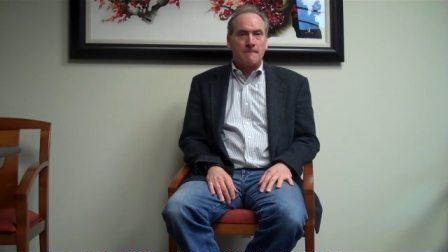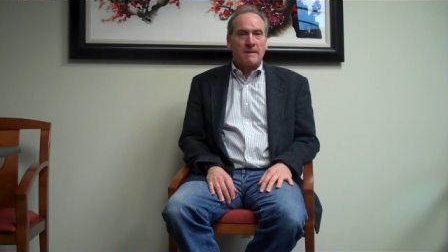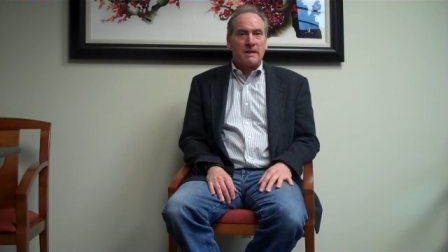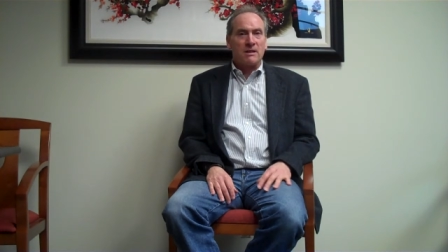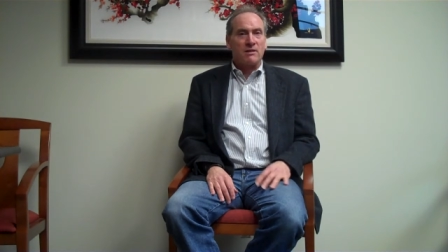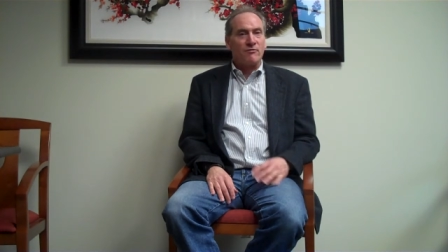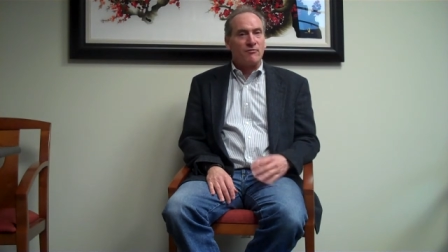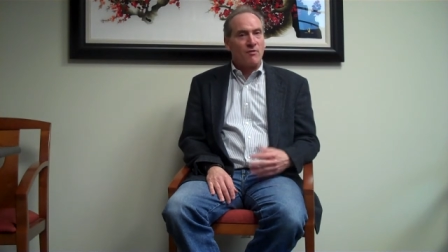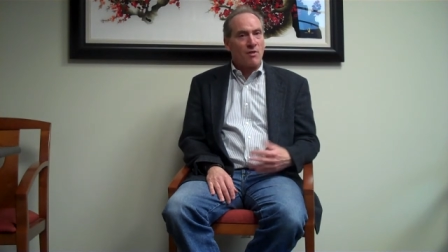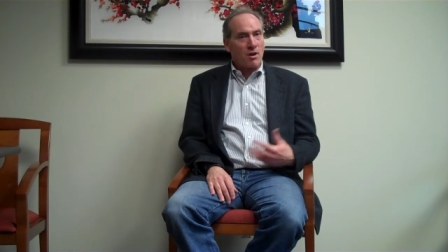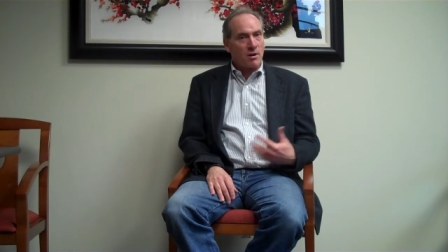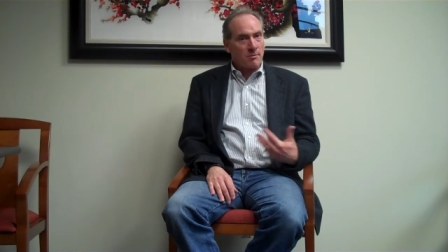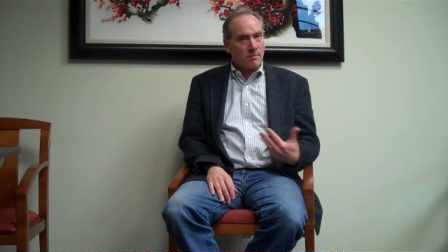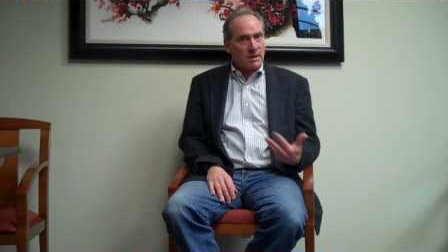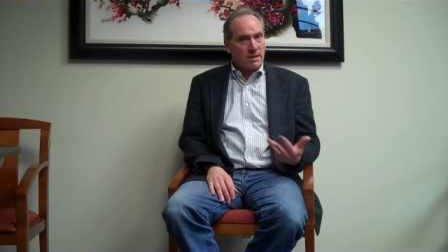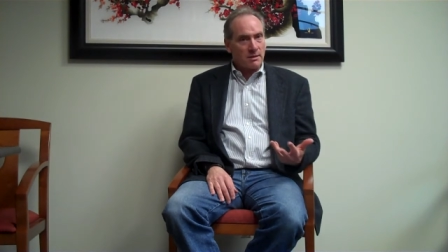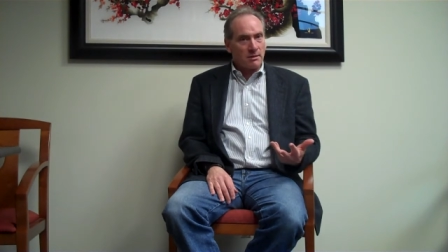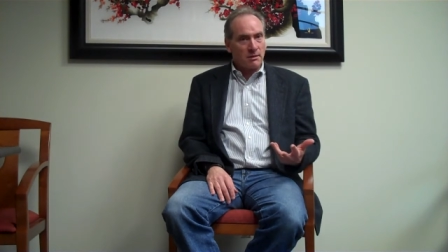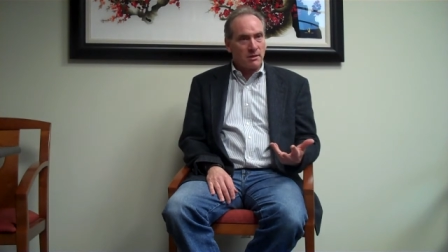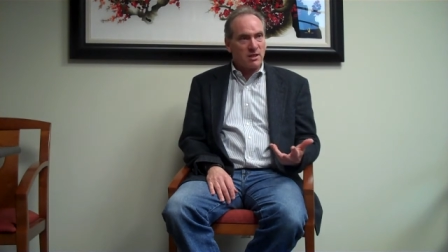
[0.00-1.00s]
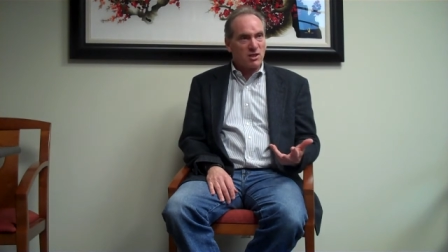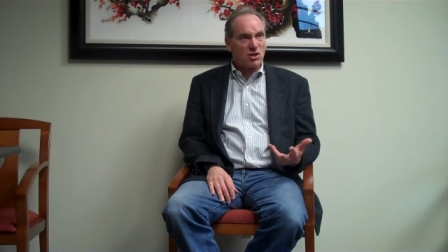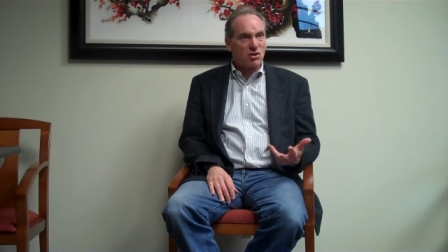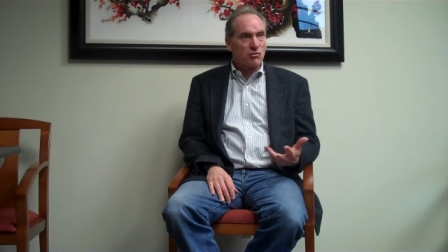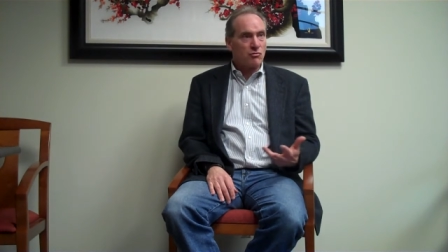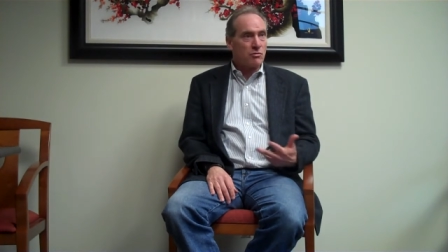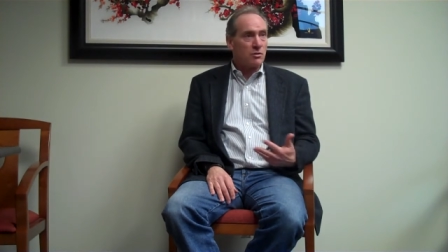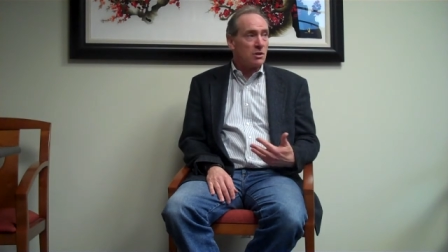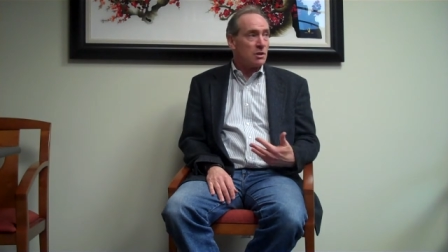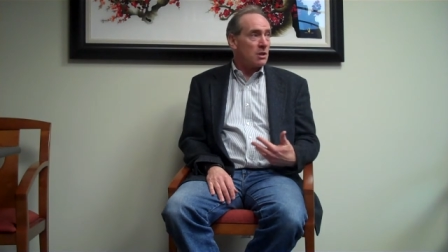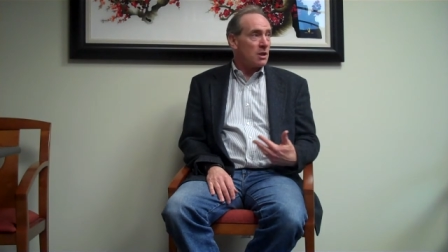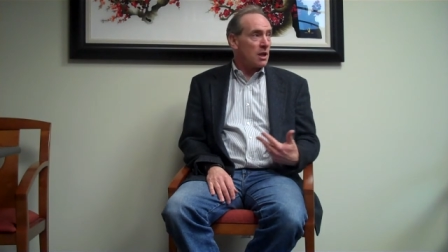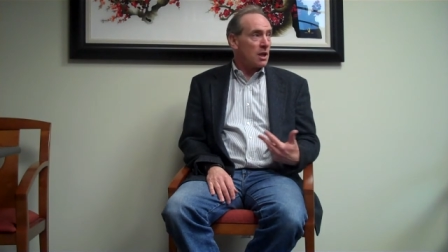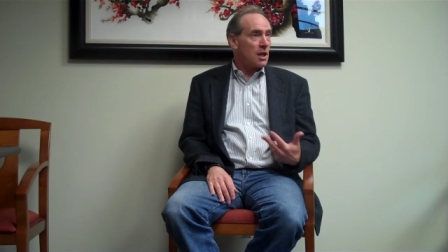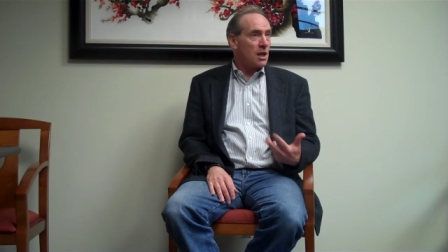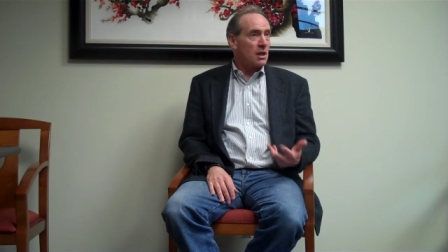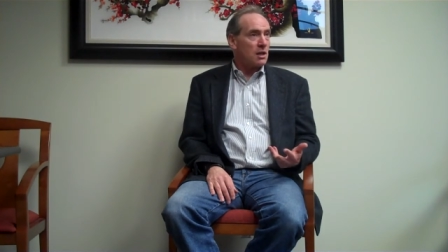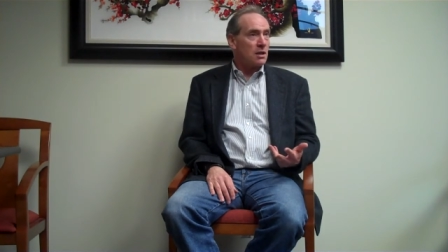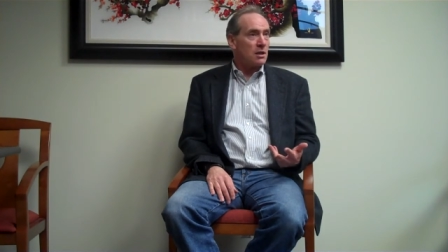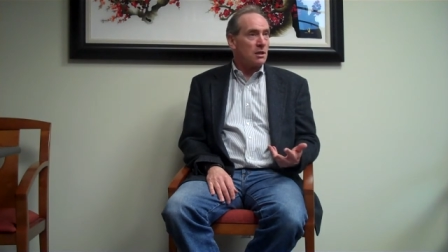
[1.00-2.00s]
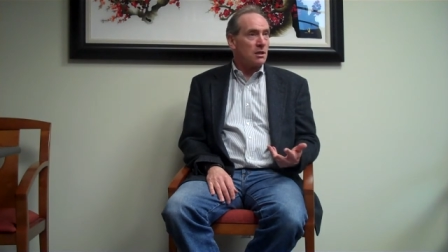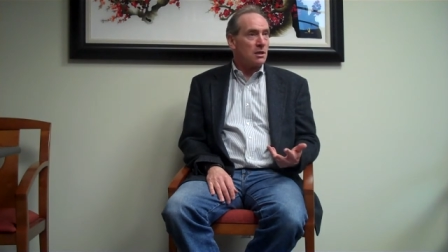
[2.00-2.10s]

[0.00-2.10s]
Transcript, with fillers: an environmental history and